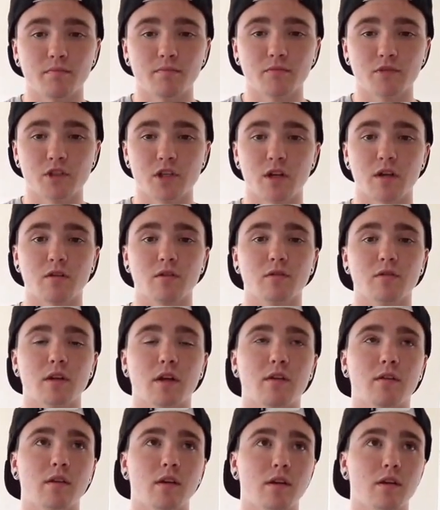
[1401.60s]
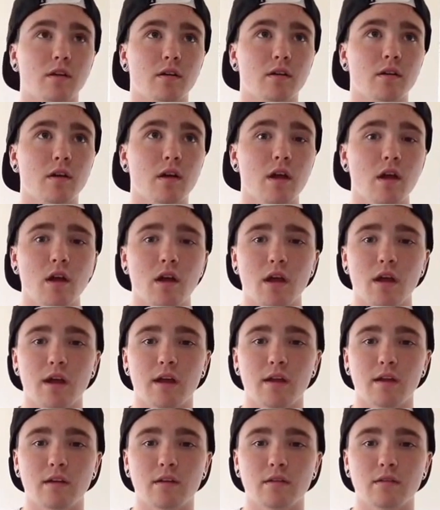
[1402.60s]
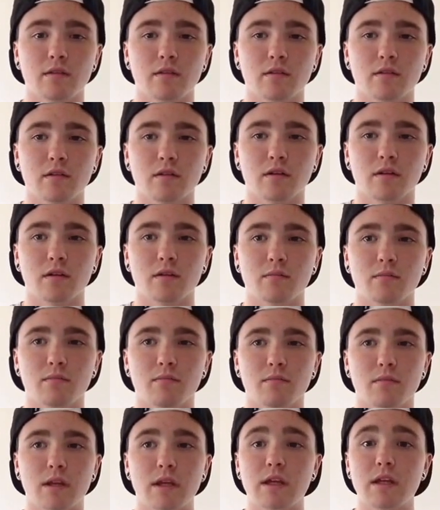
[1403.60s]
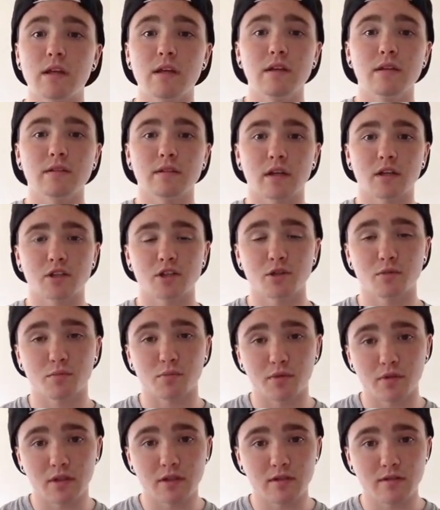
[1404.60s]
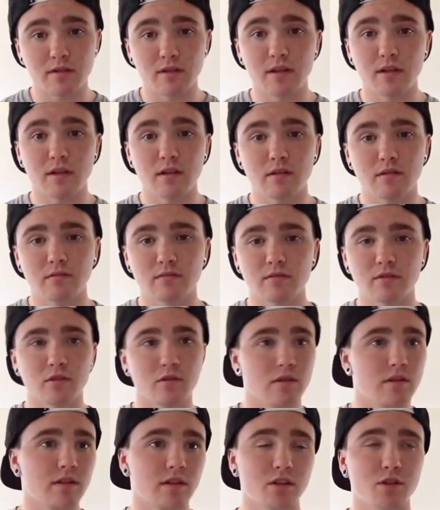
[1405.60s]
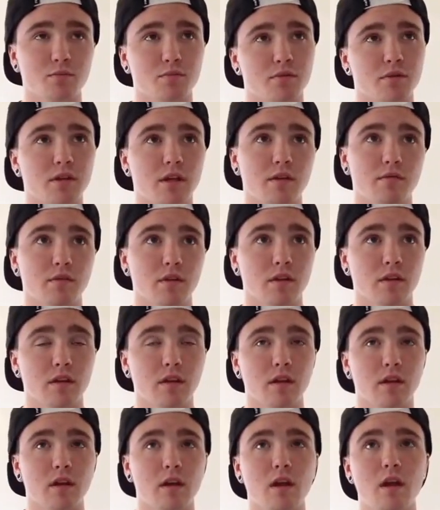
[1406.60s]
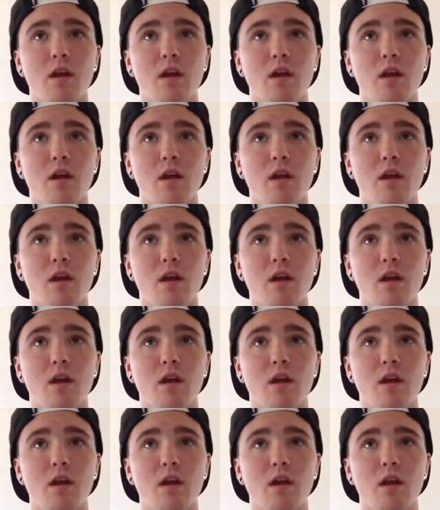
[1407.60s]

channel down there. And he is actually pre-T, so he's actually pre-everything.